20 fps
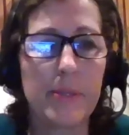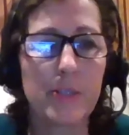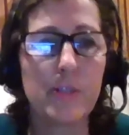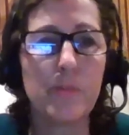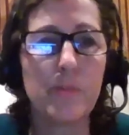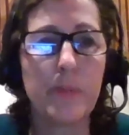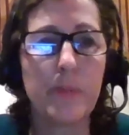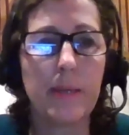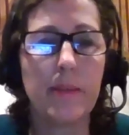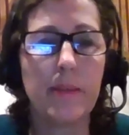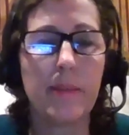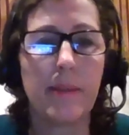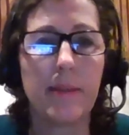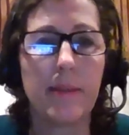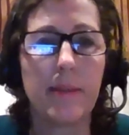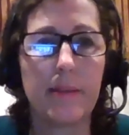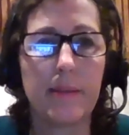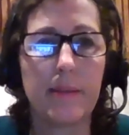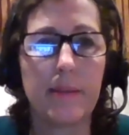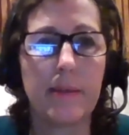assuming
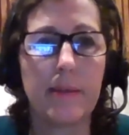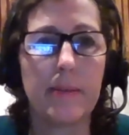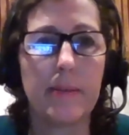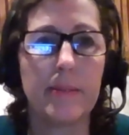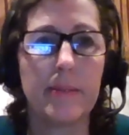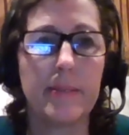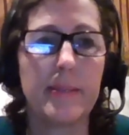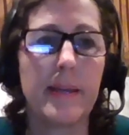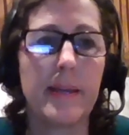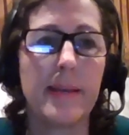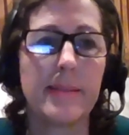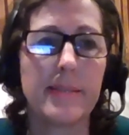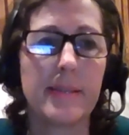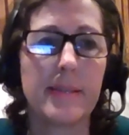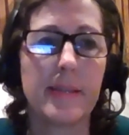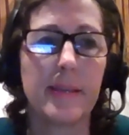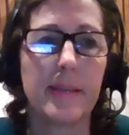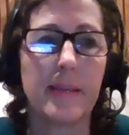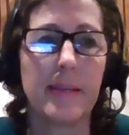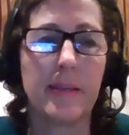that the
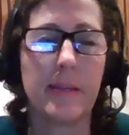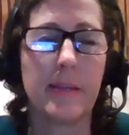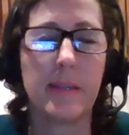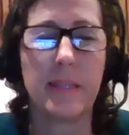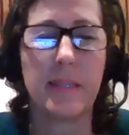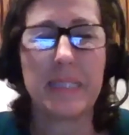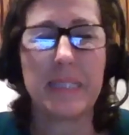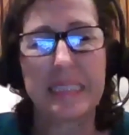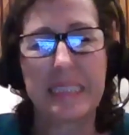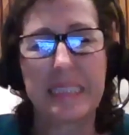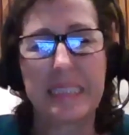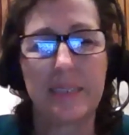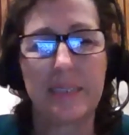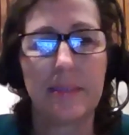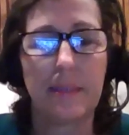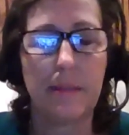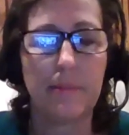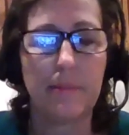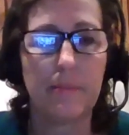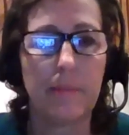density,
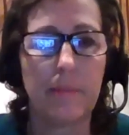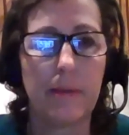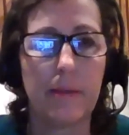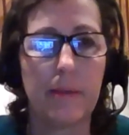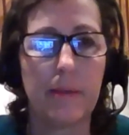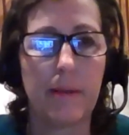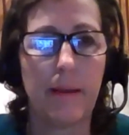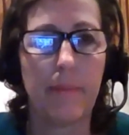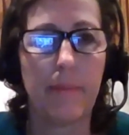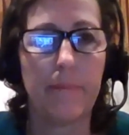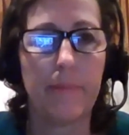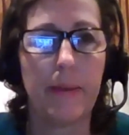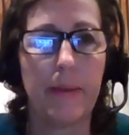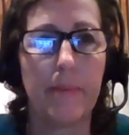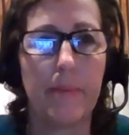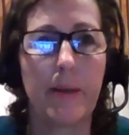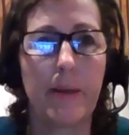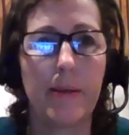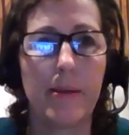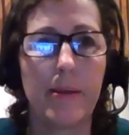
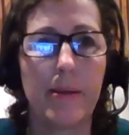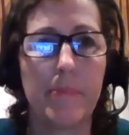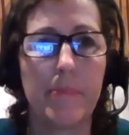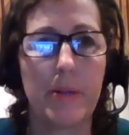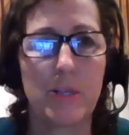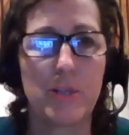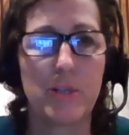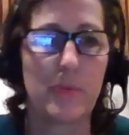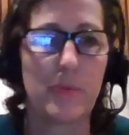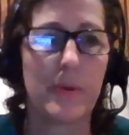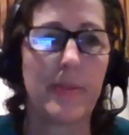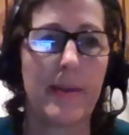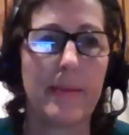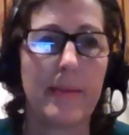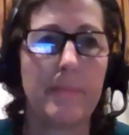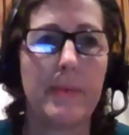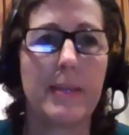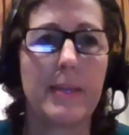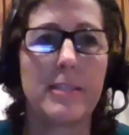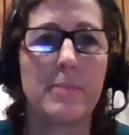I'm not sure what
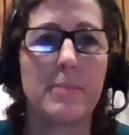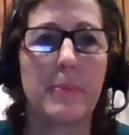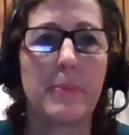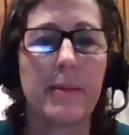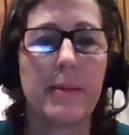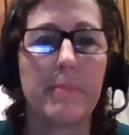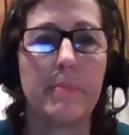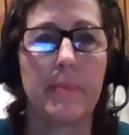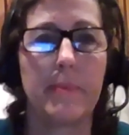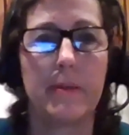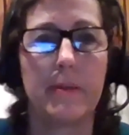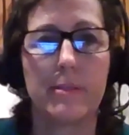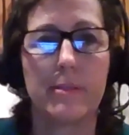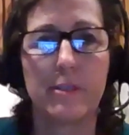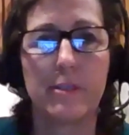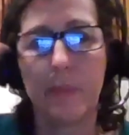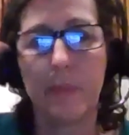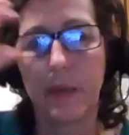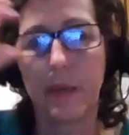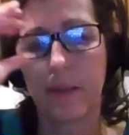that means, but I'm
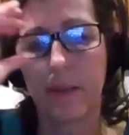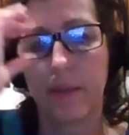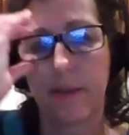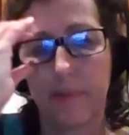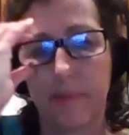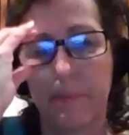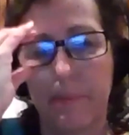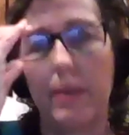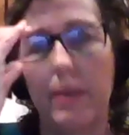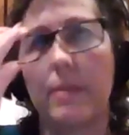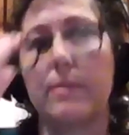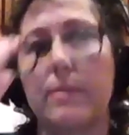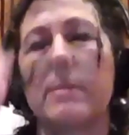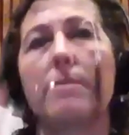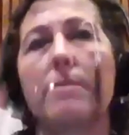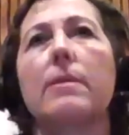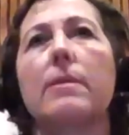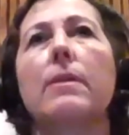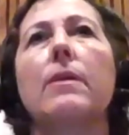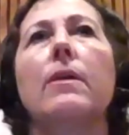assuming that it
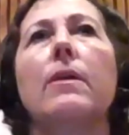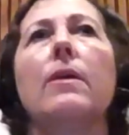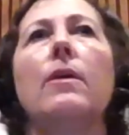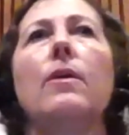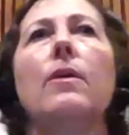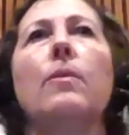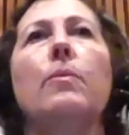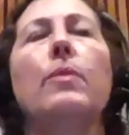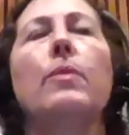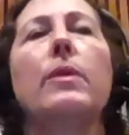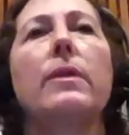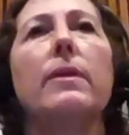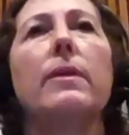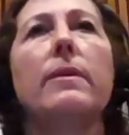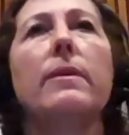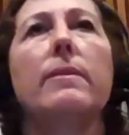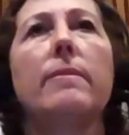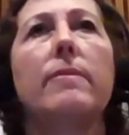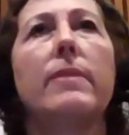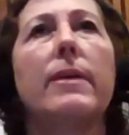means would
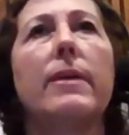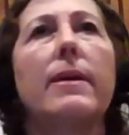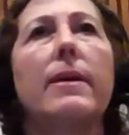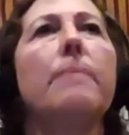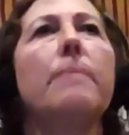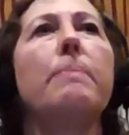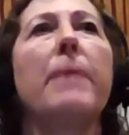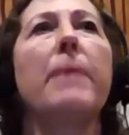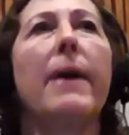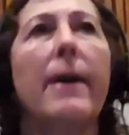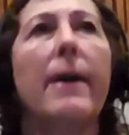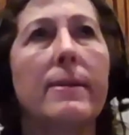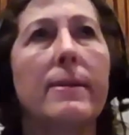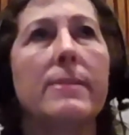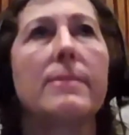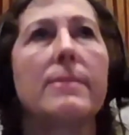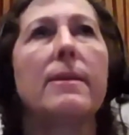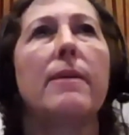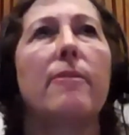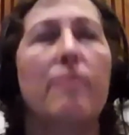the
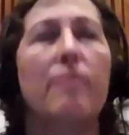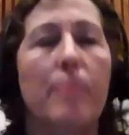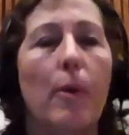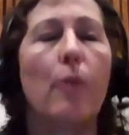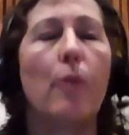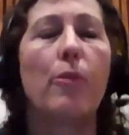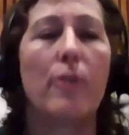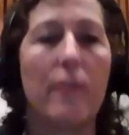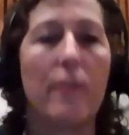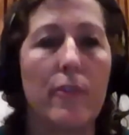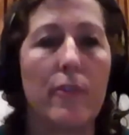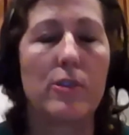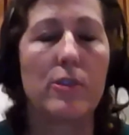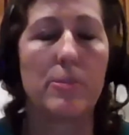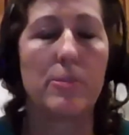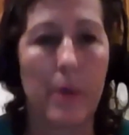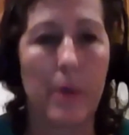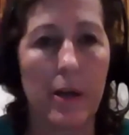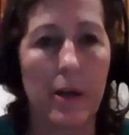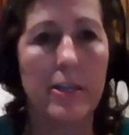impacts of both of those
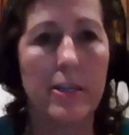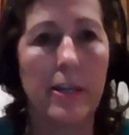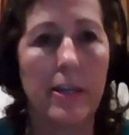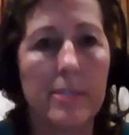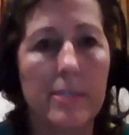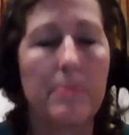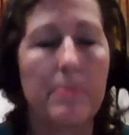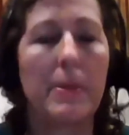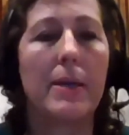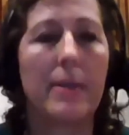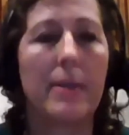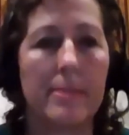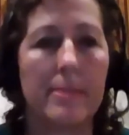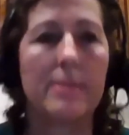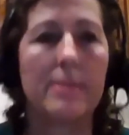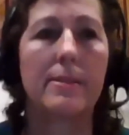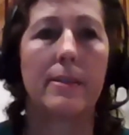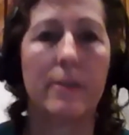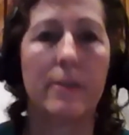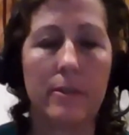projects be
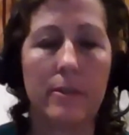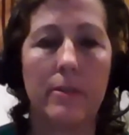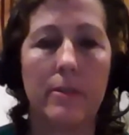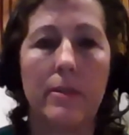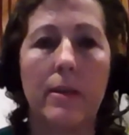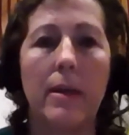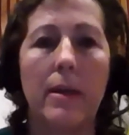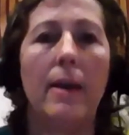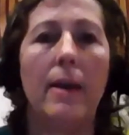considered?